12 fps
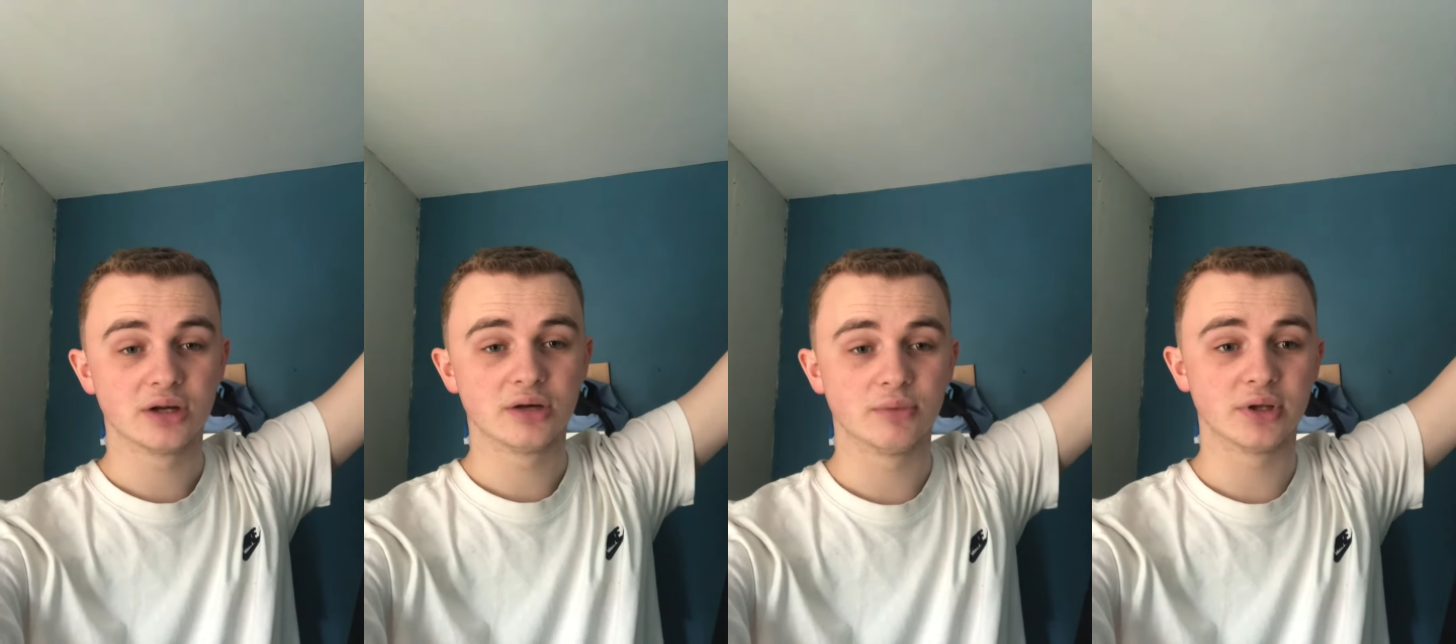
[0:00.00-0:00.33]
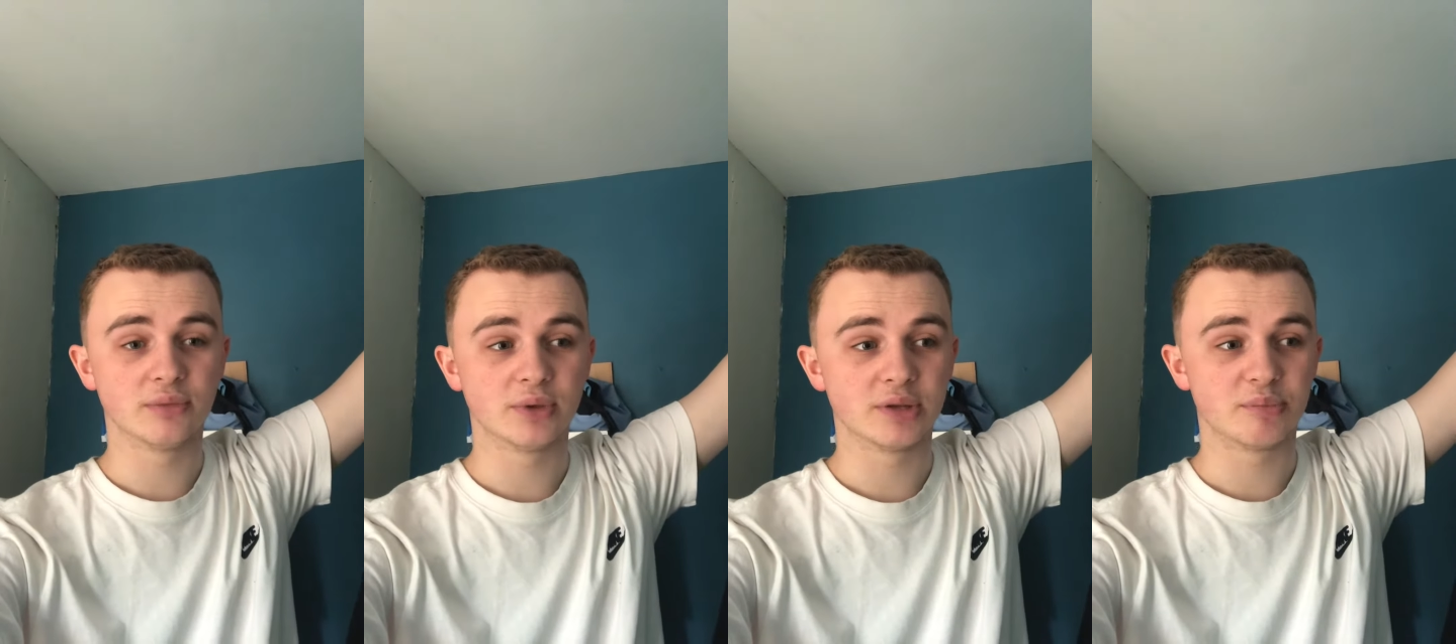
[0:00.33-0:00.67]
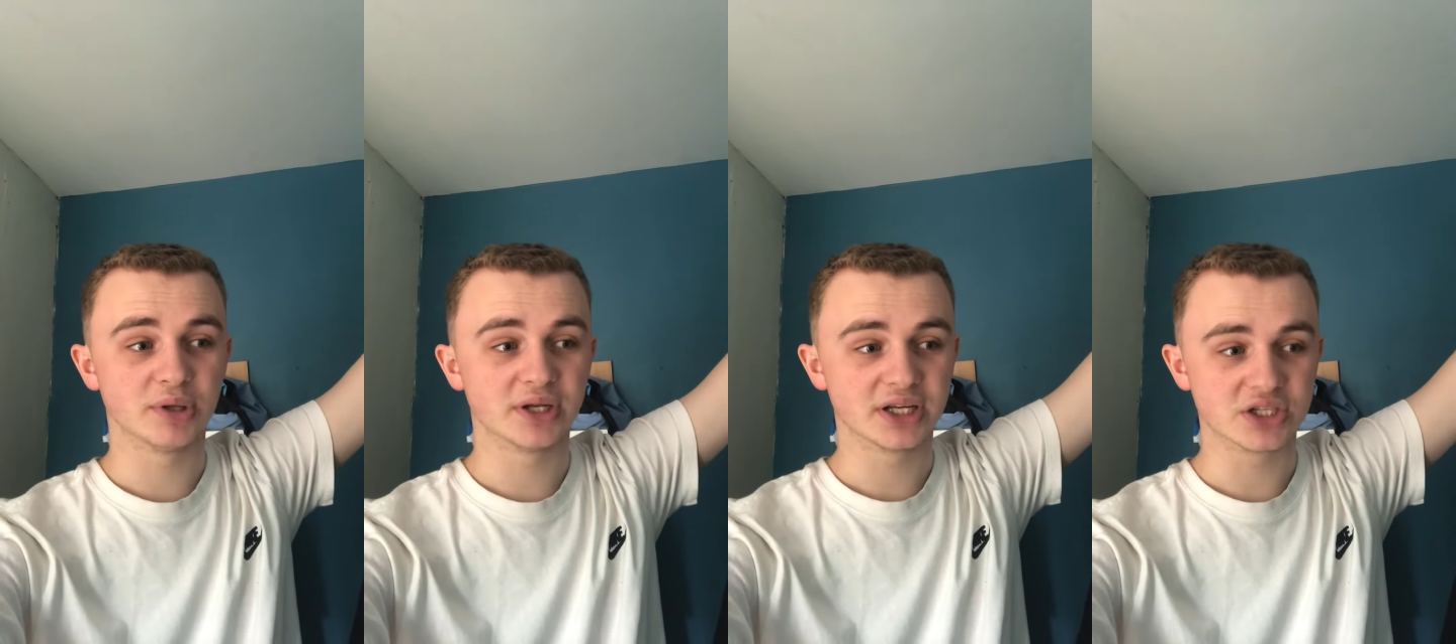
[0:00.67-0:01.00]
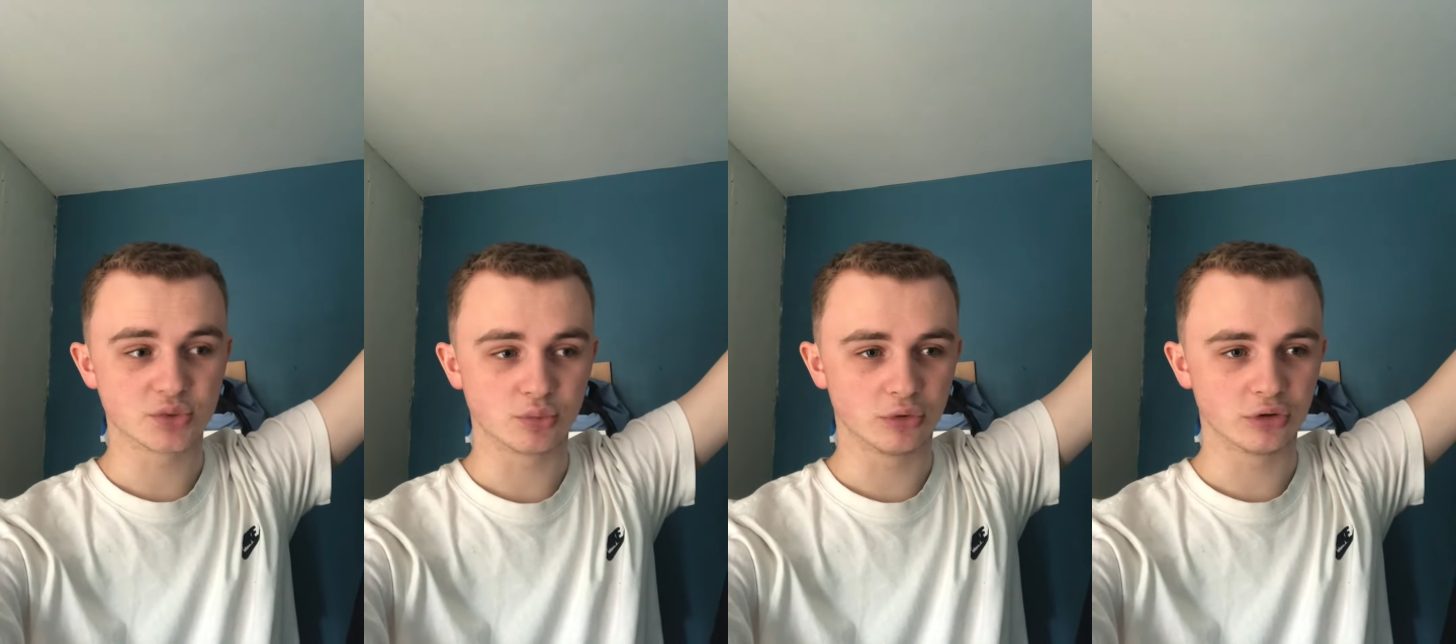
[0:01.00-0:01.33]
When, they played
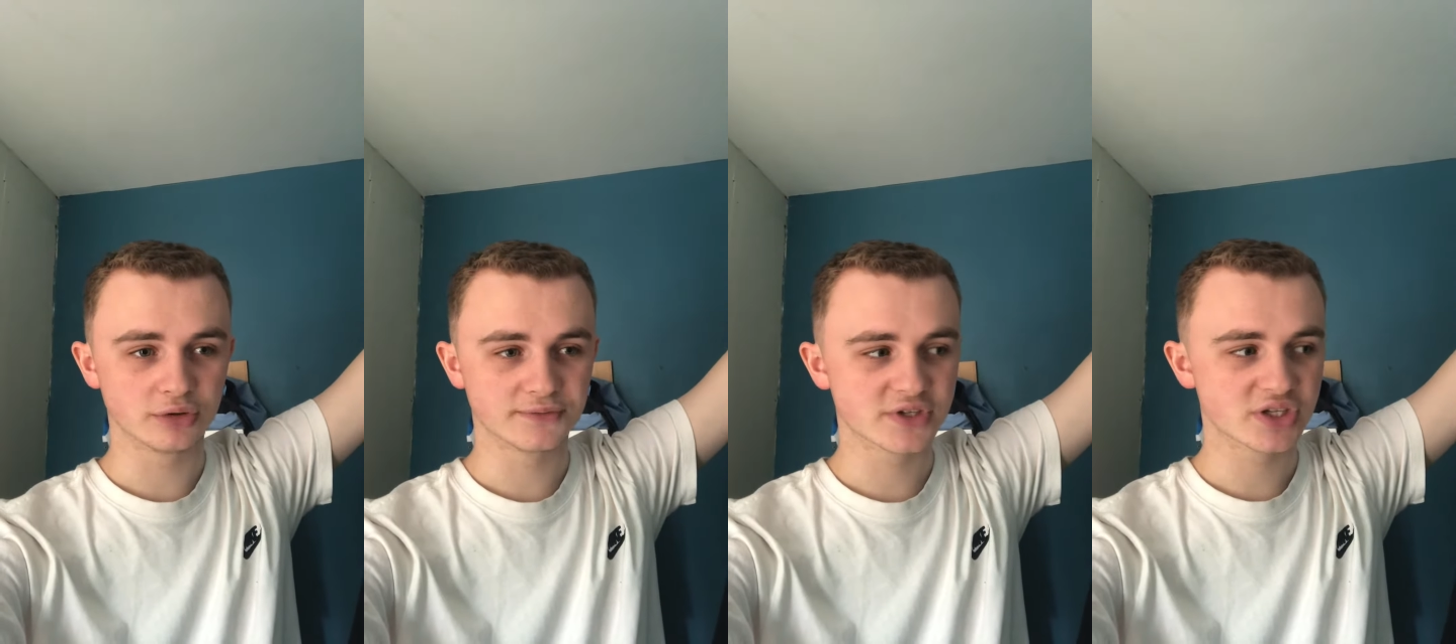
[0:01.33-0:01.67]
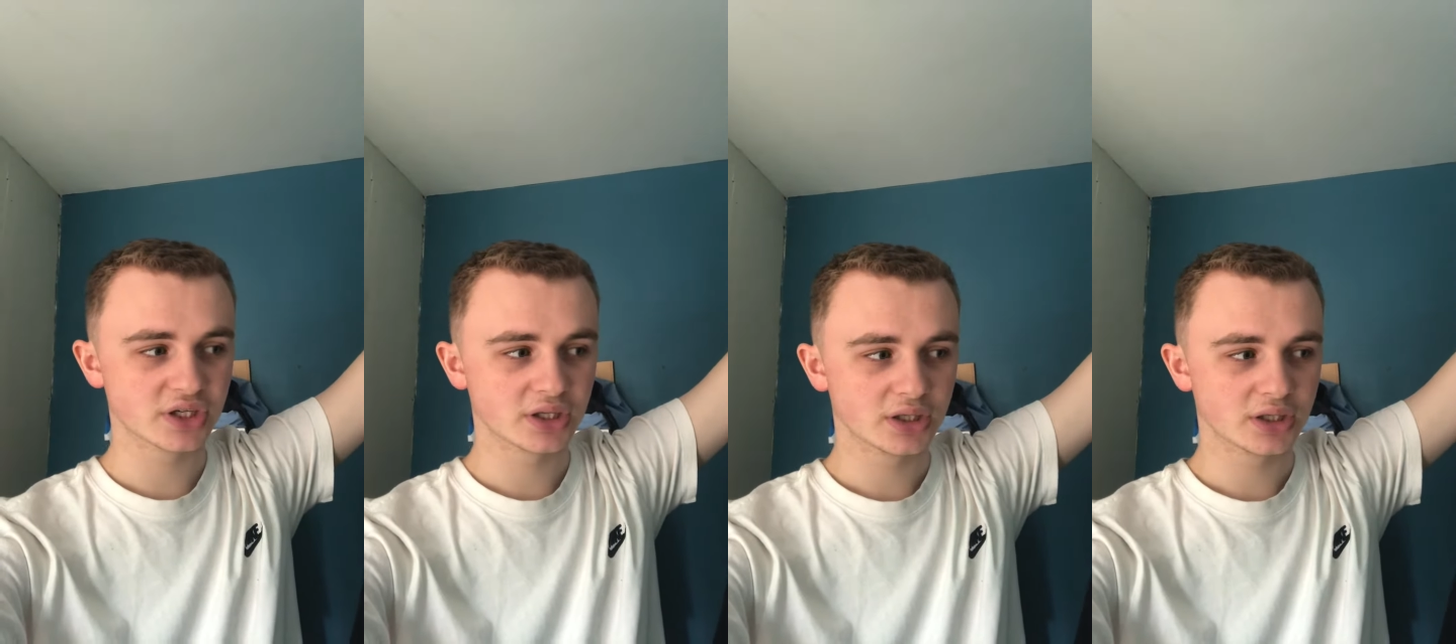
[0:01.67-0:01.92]
against Wolves,